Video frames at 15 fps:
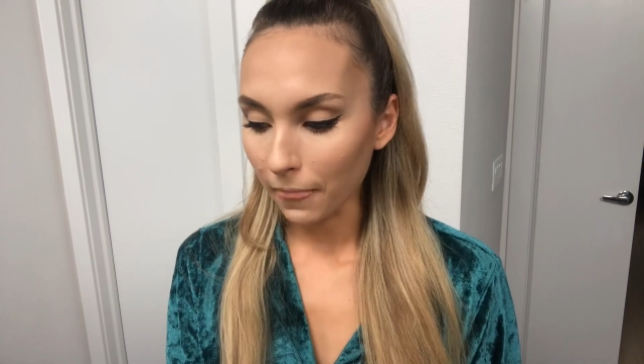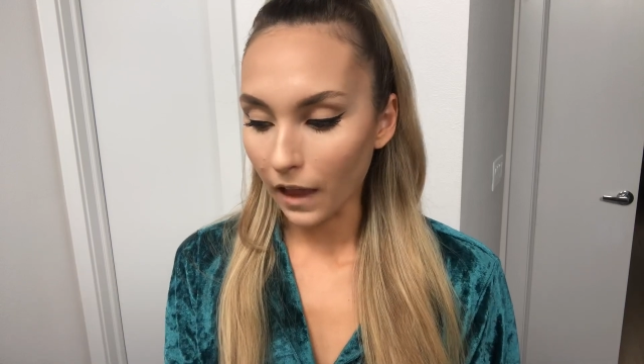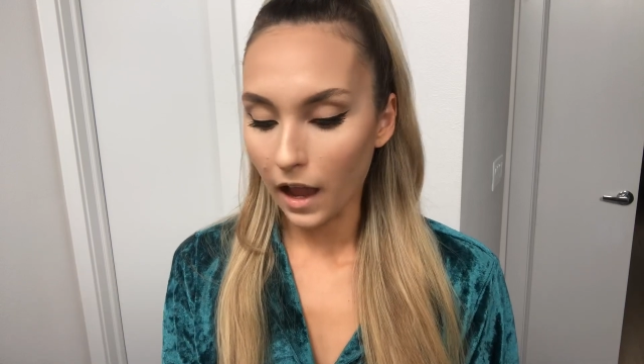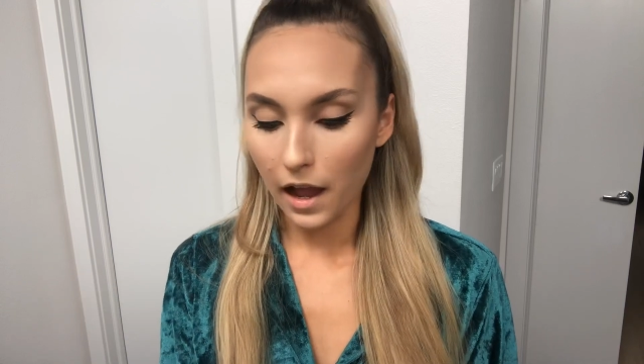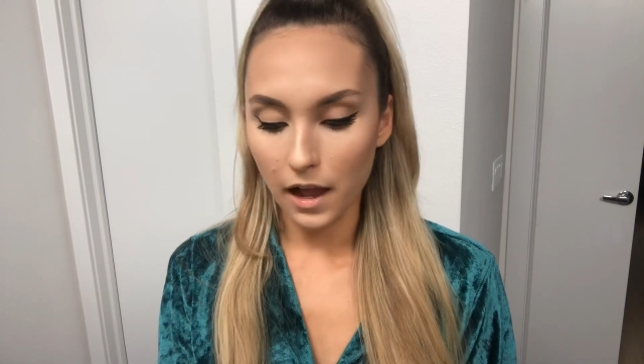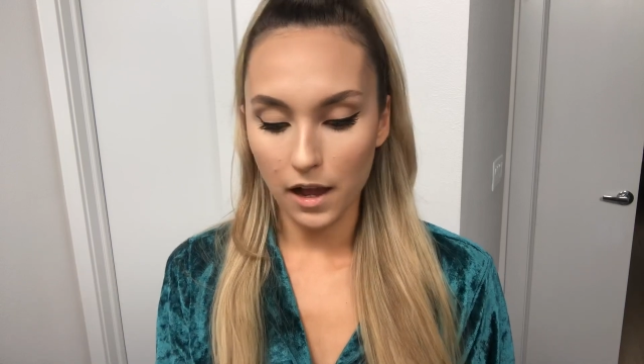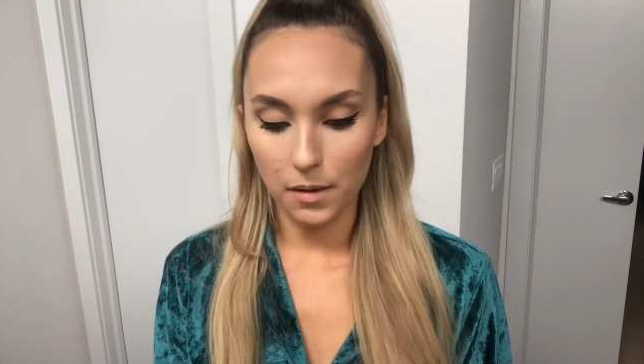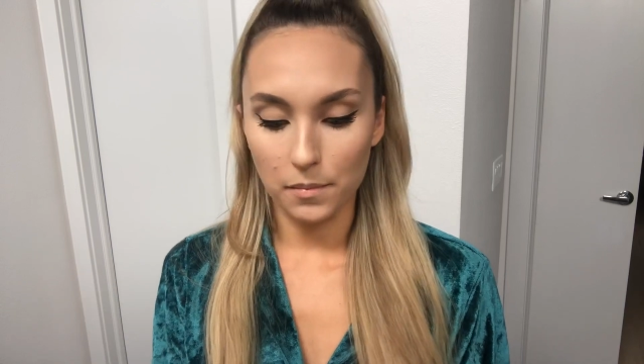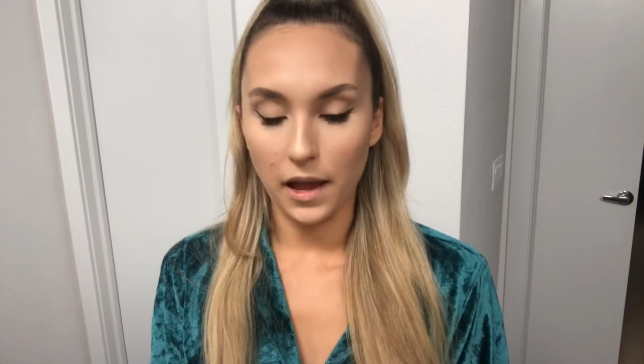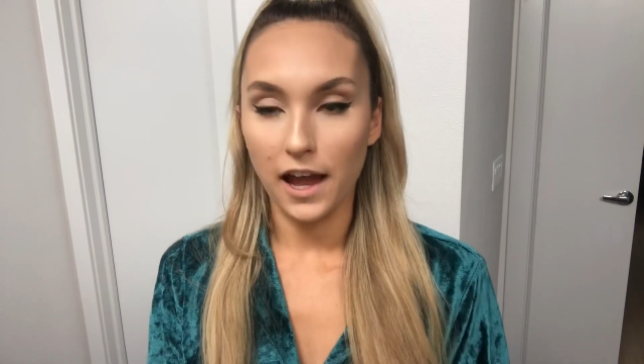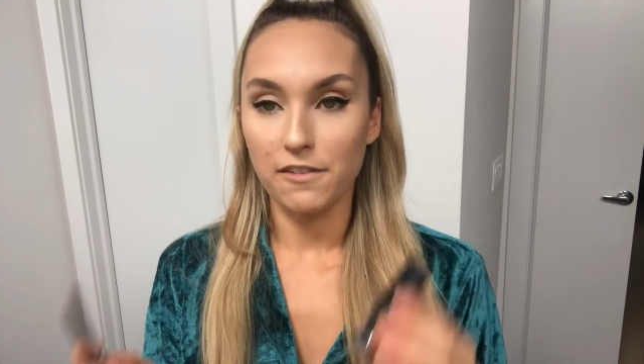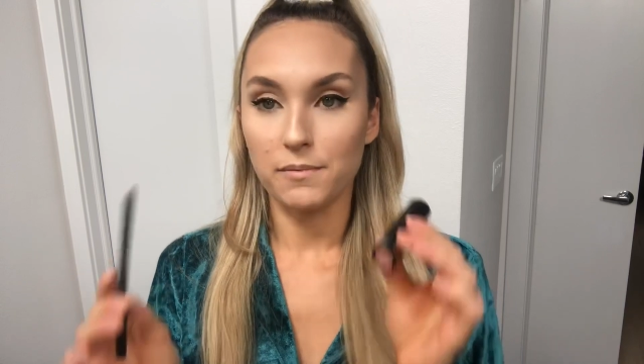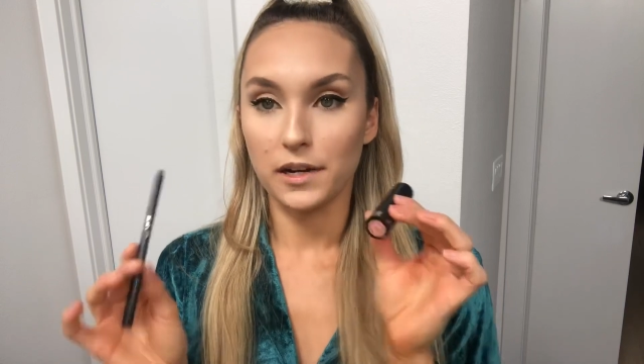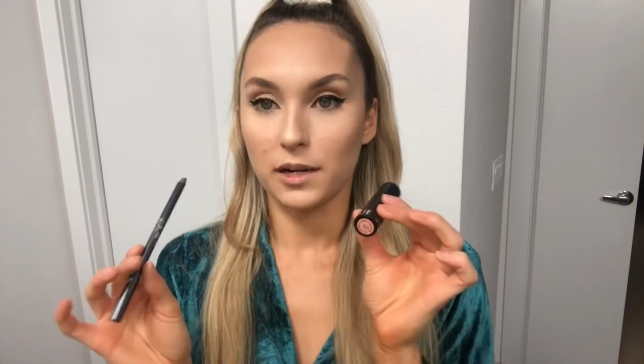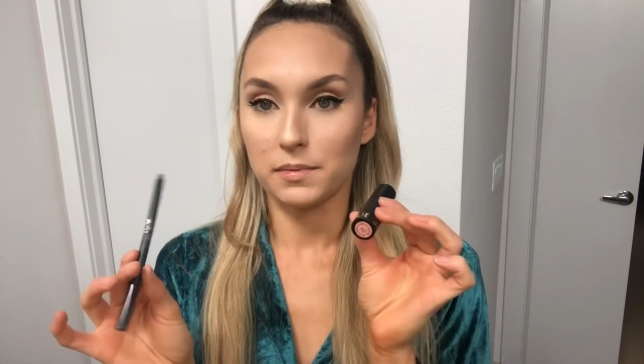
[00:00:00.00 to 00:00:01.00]

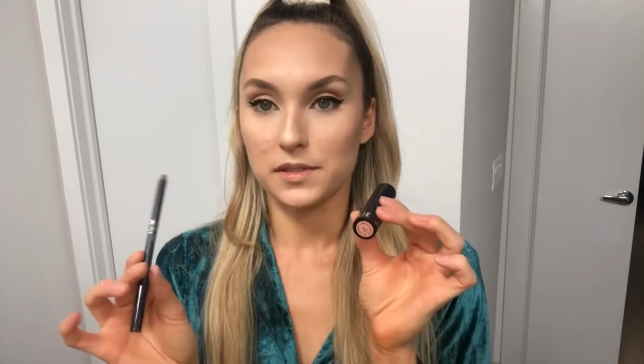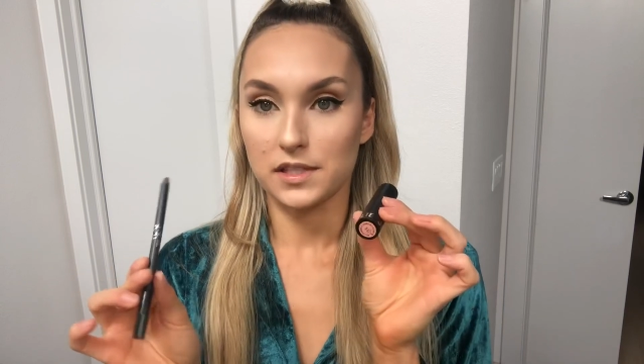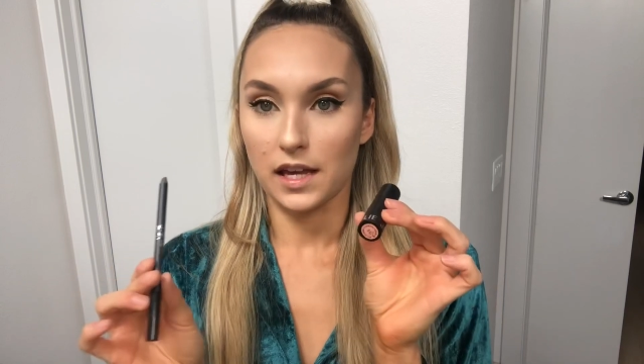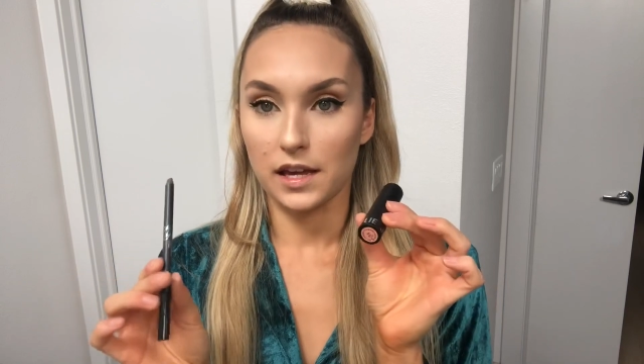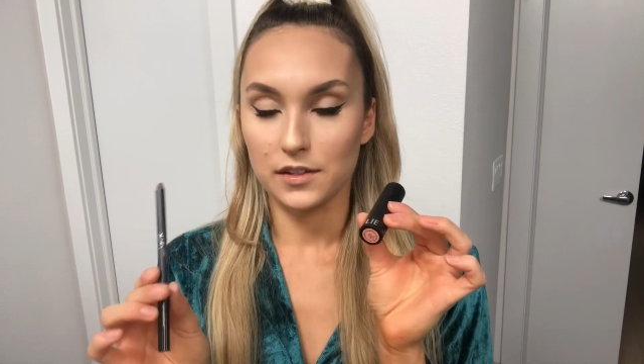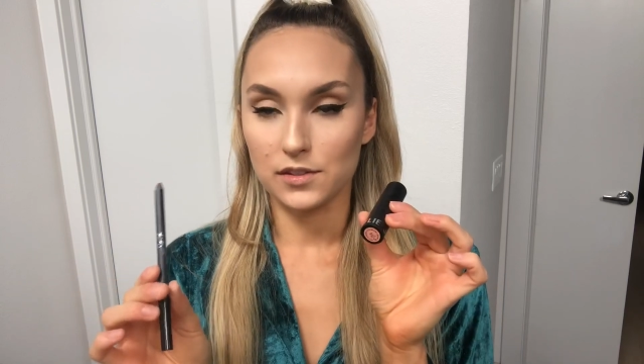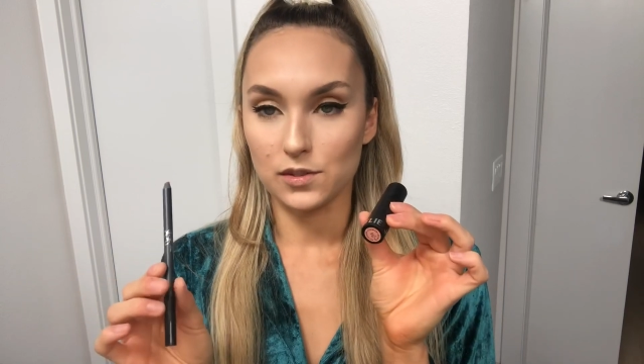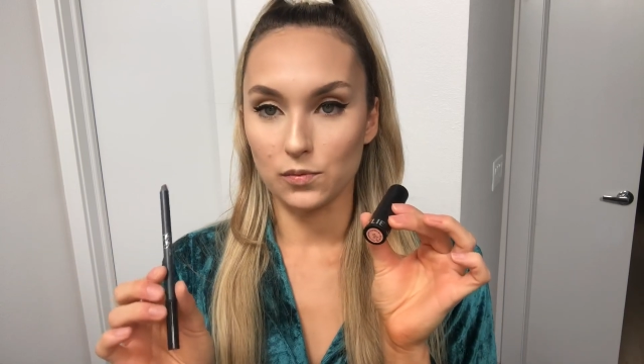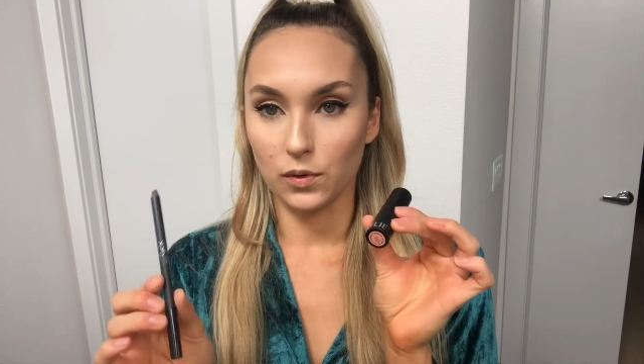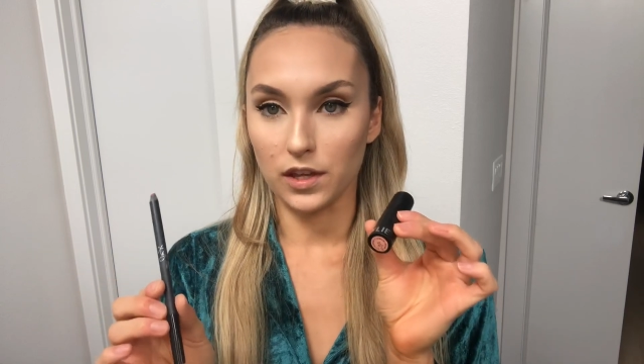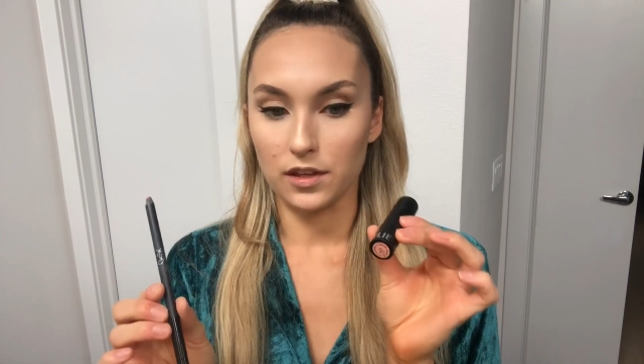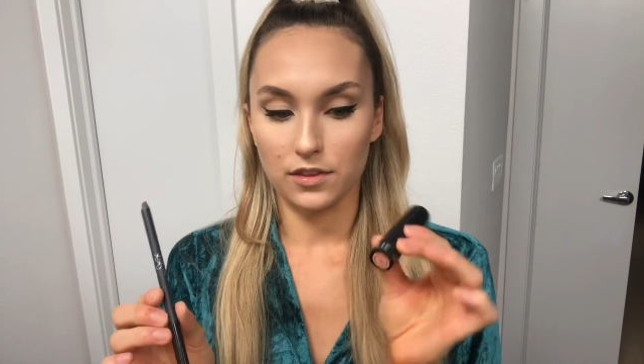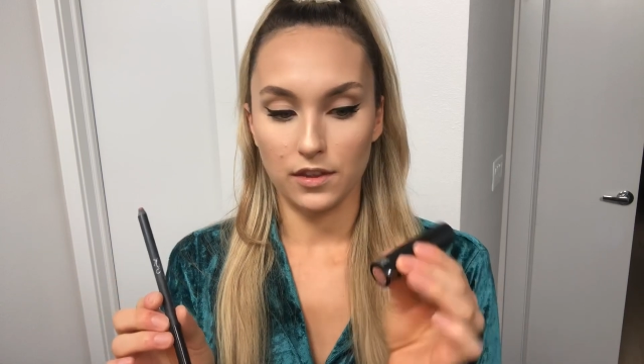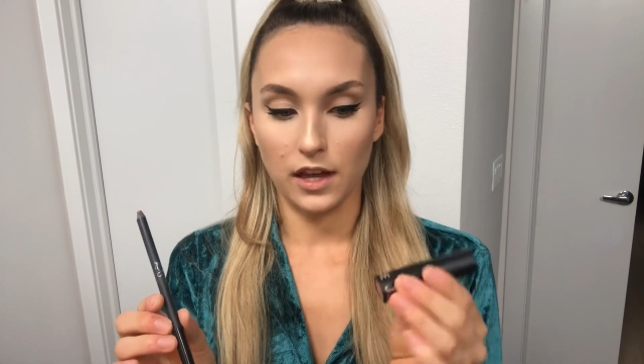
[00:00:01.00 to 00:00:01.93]
I've been obsessed with,